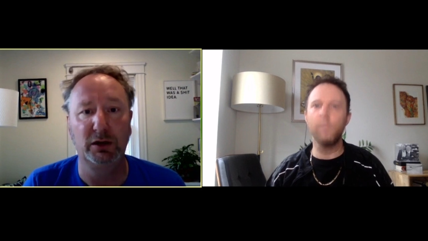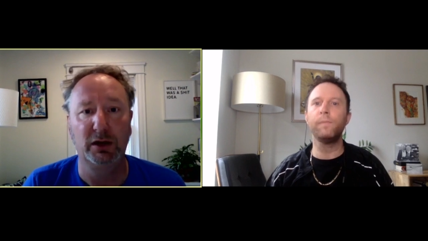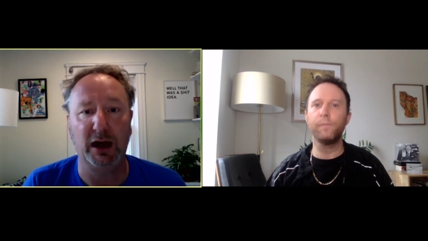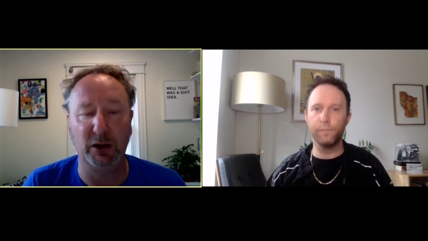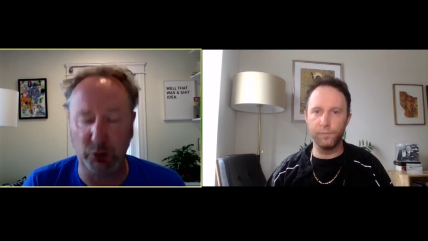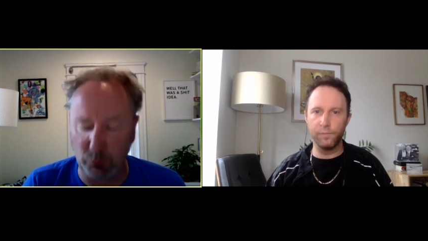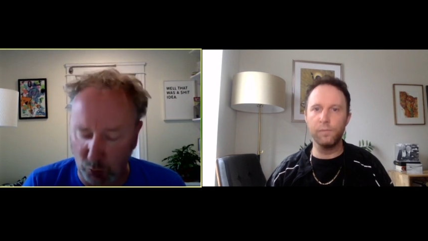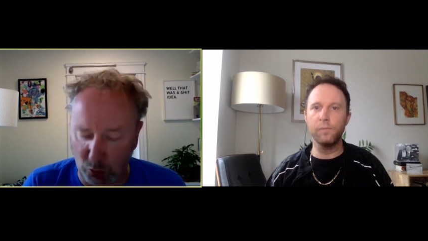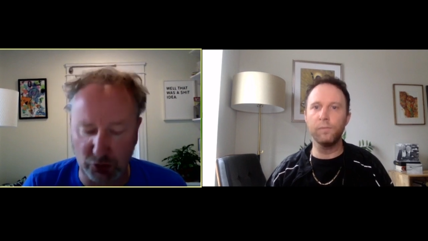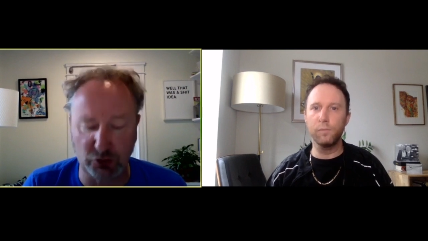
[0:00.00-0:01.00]
Speaker 1: And we
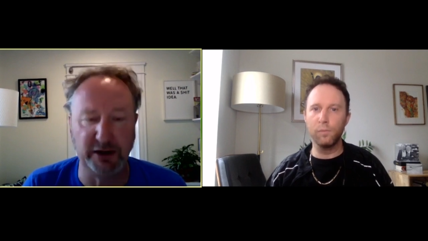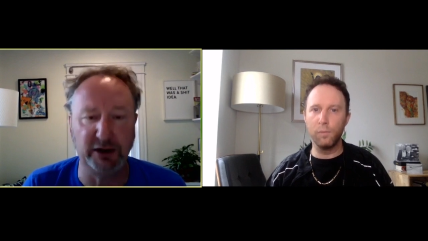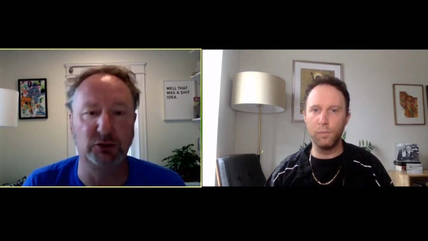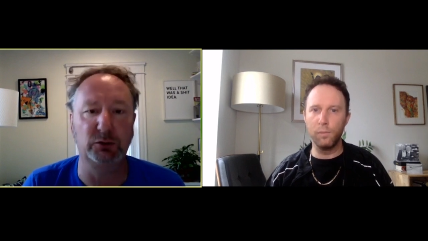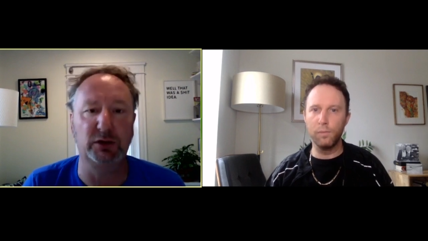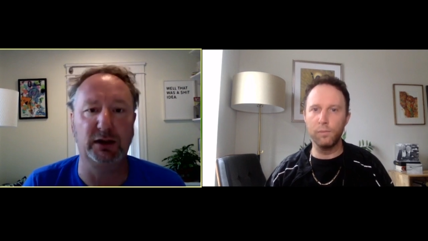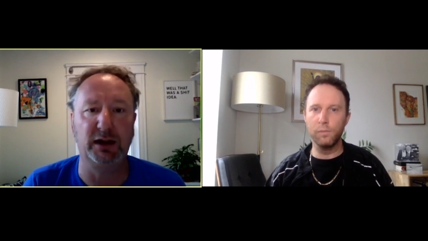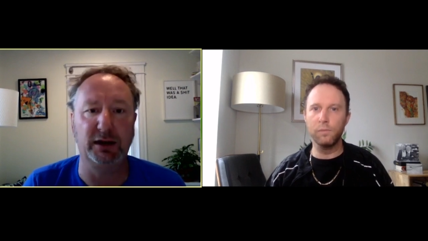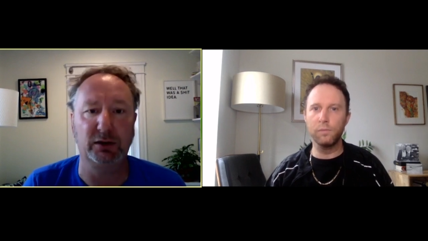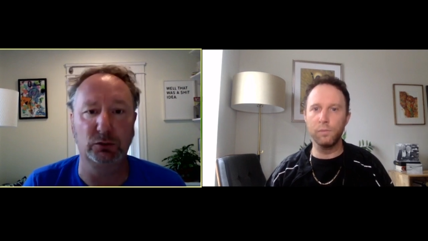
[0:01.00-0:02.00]
walked right into it
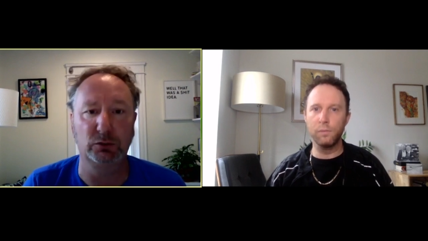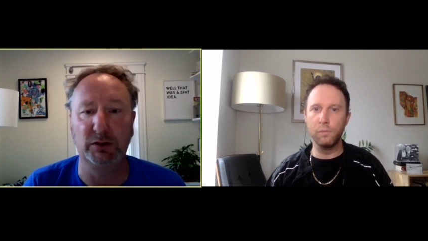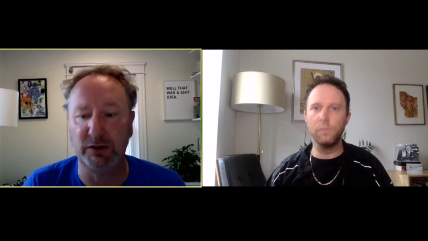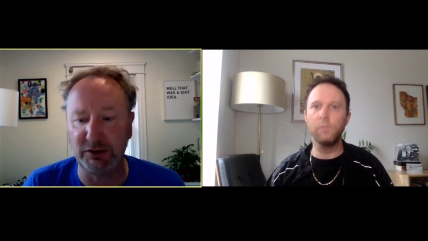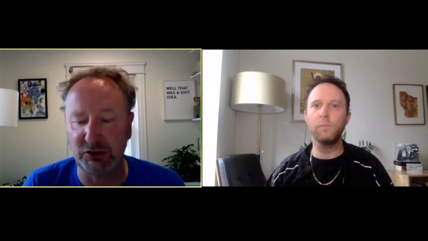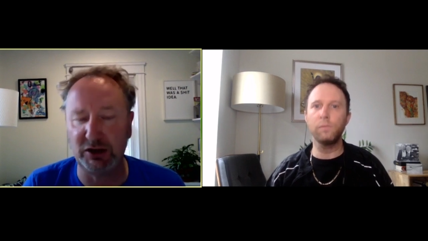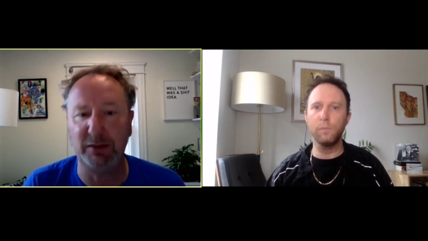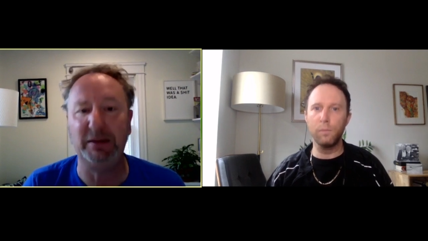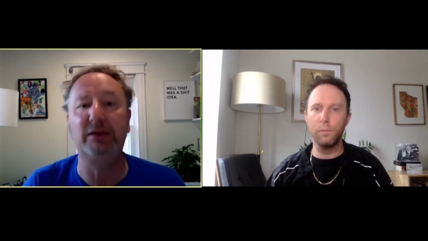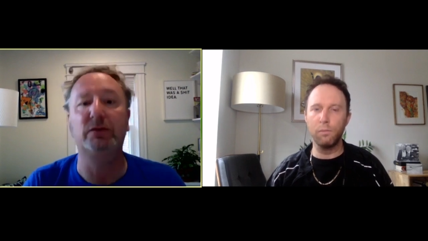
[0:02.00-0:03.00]
again, only this time,
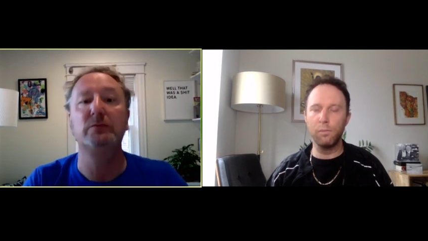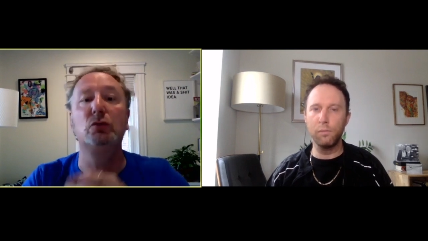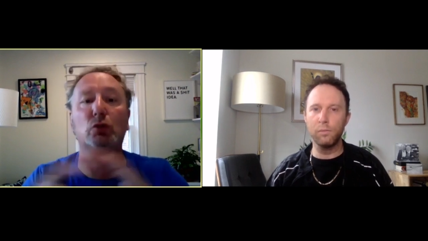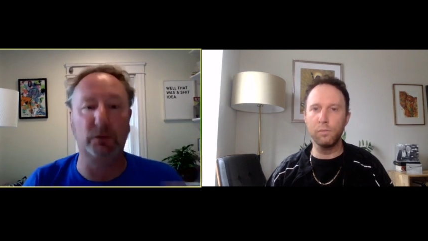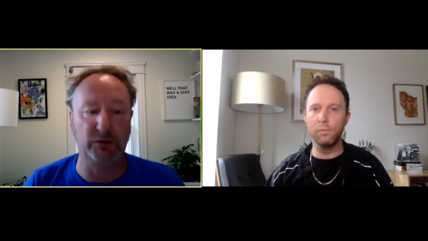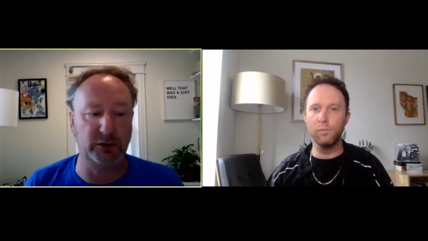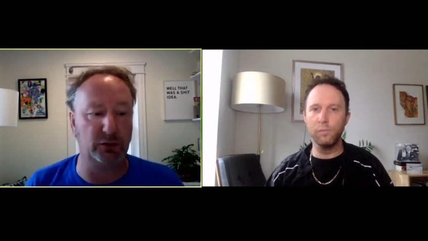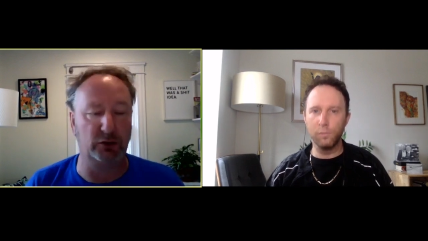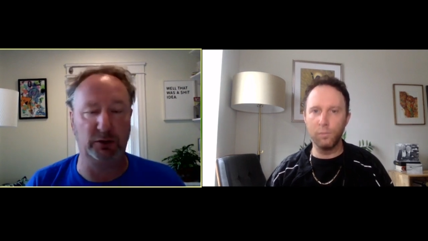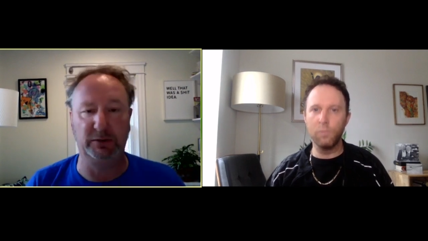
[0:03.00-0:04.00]
even more of the
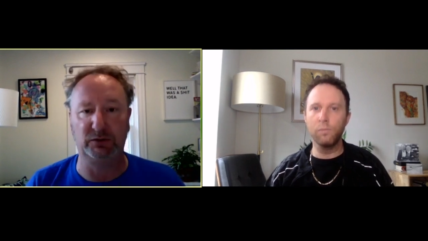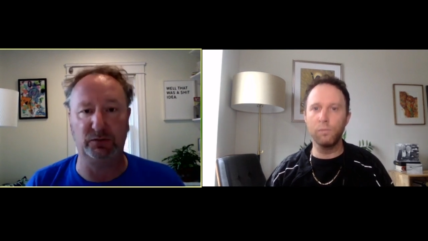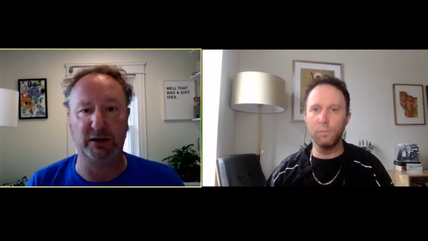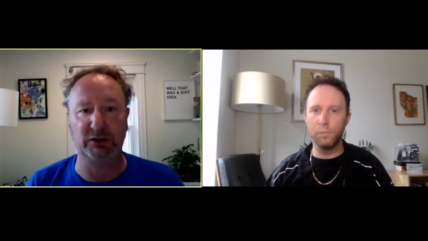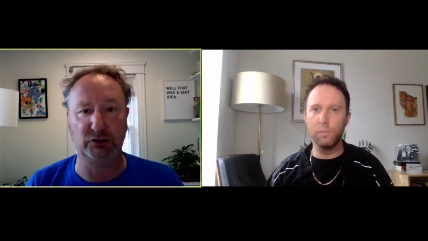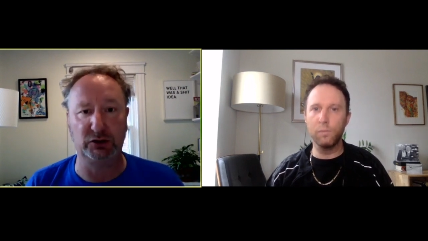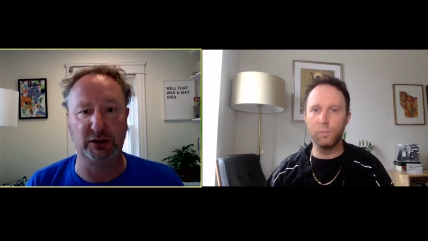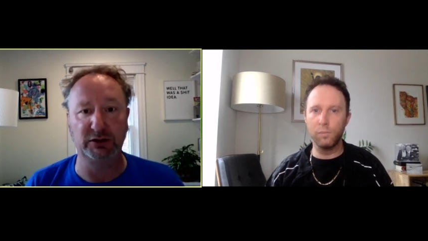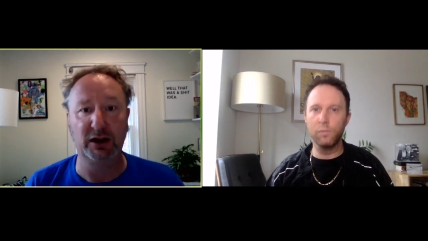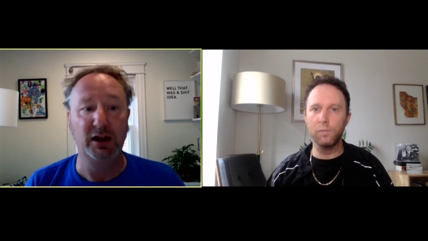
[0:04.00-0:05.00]
economy is financialized.
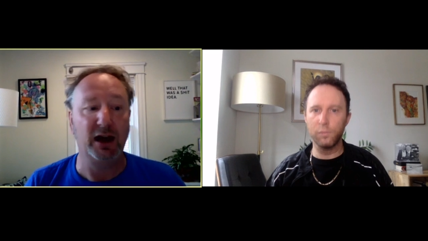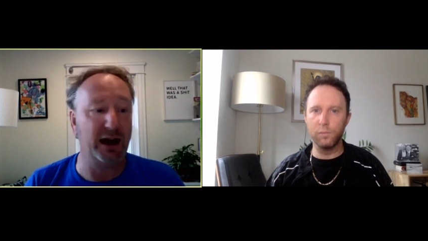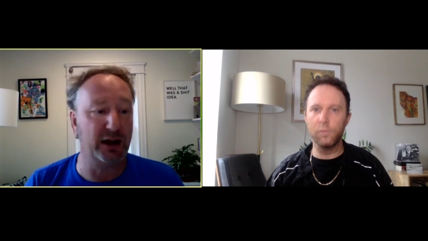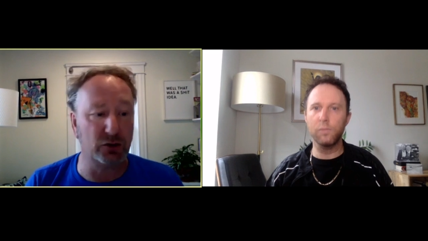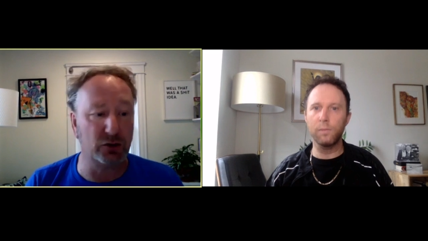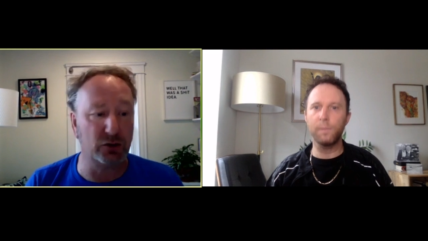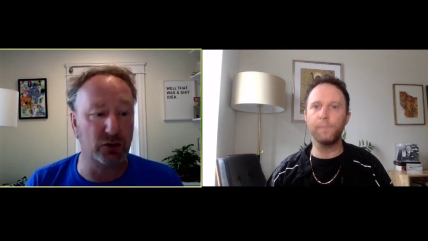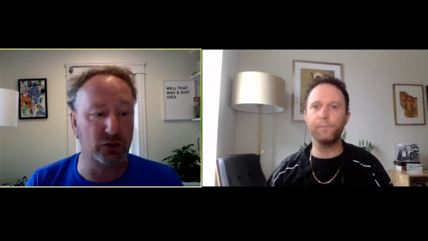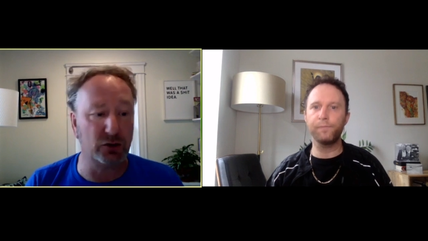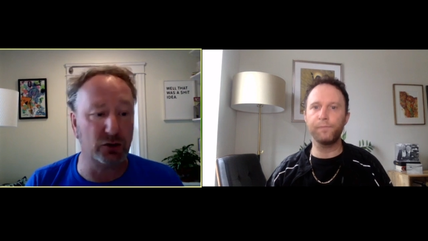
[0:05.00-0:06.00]

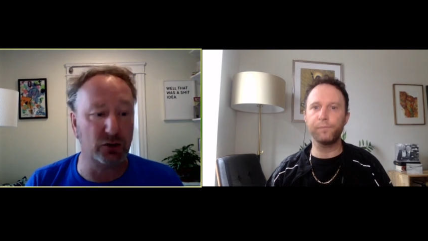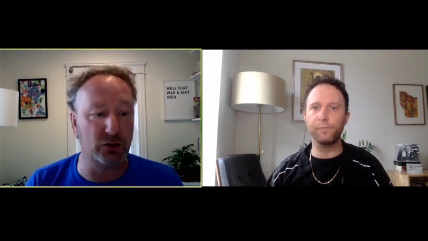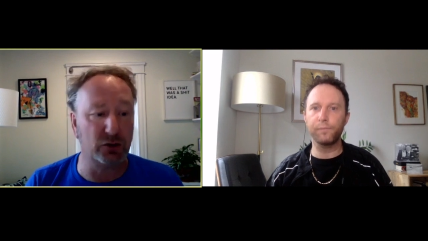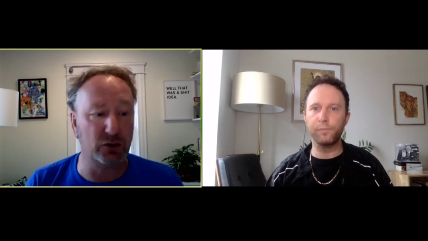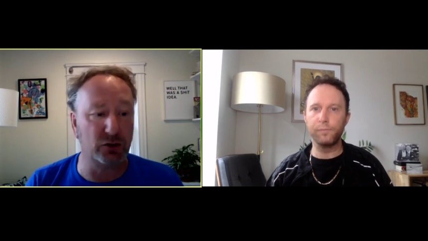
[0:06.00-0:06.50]
Ironically, the